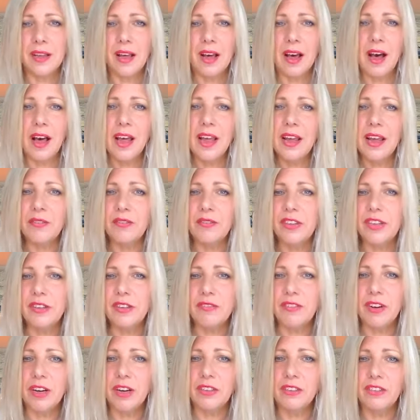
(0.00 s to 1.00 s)
I have the
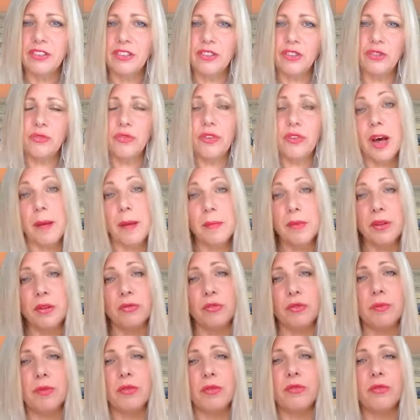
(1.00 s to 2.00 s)
advantage of coming
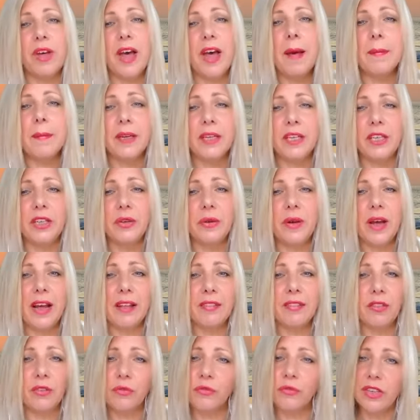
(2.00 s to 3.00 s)
from a family who
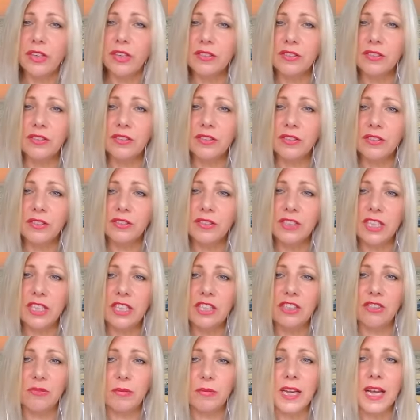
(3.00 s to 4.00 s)
had the funds to
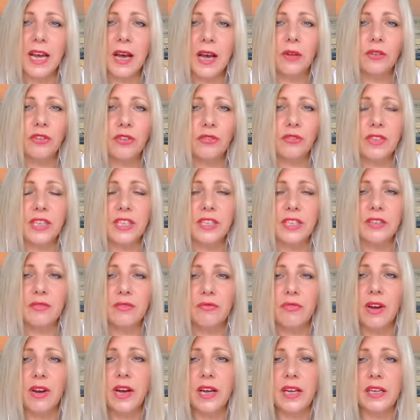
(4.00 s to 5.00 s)
teach me how to read
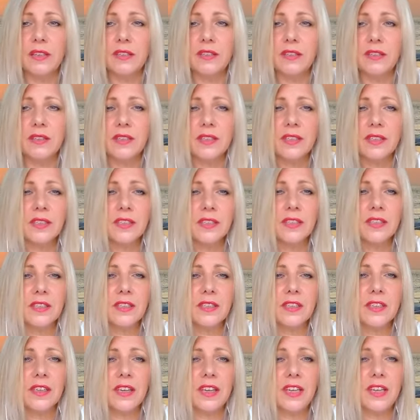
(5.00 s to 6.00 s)
and write,
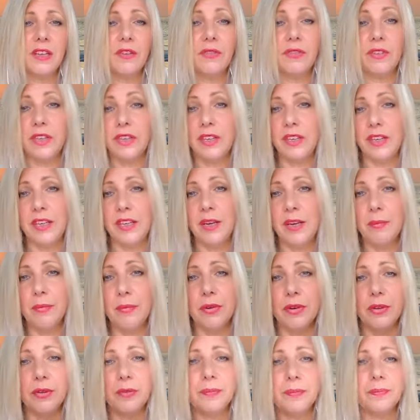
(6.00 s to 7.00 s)
even in
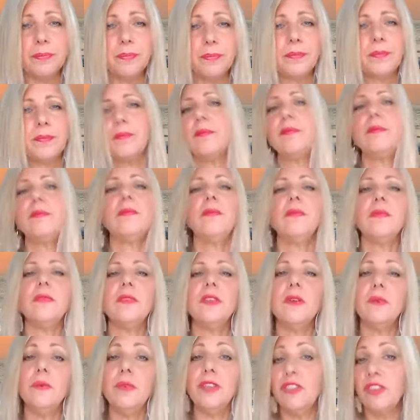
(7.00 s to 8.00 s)
Hebrew,
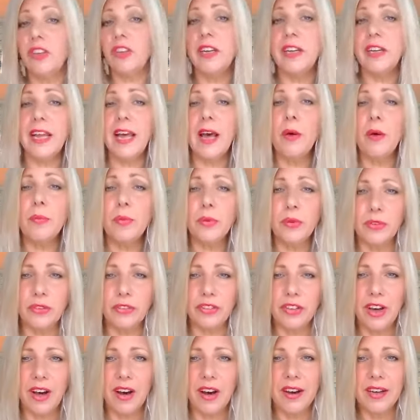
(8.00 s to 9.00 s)
which I now put
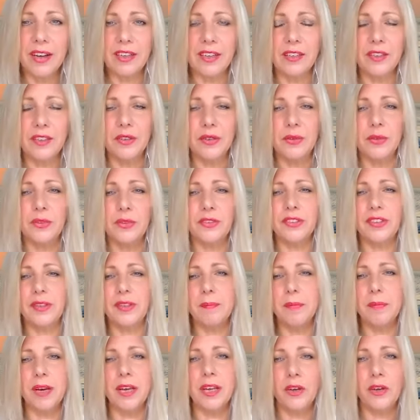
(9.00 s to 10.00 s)
to higher use
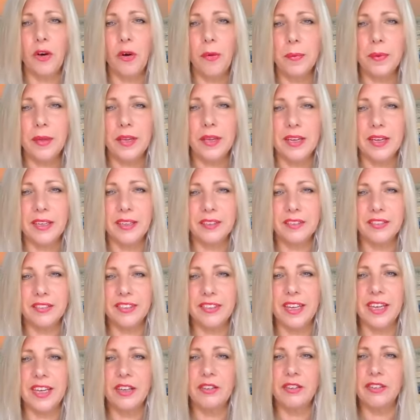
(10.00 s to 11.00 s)
in my copying of
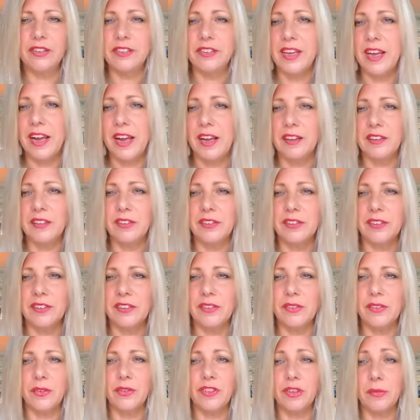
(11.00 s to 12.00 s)
sacred
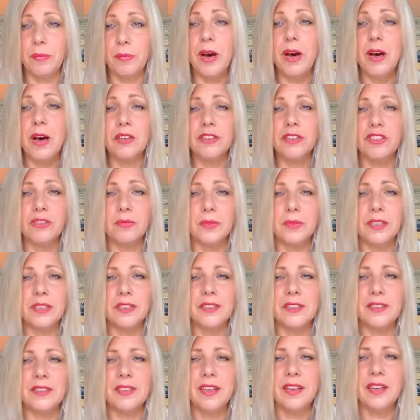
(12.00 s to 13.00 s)
texts onto
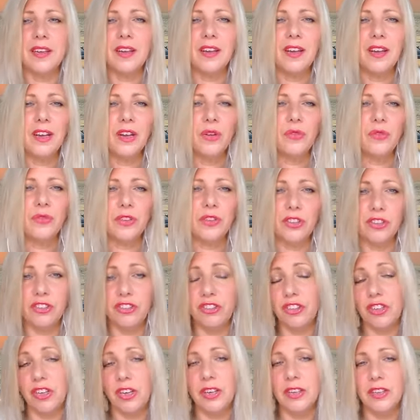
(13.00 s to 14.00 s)
parchments for the
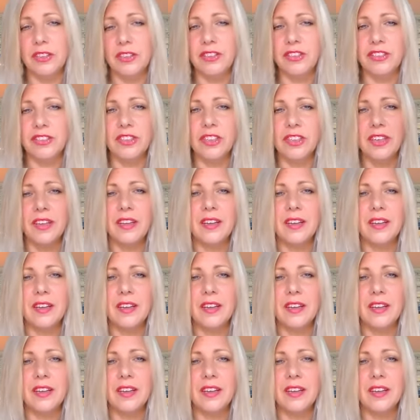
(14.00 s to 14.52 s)
church,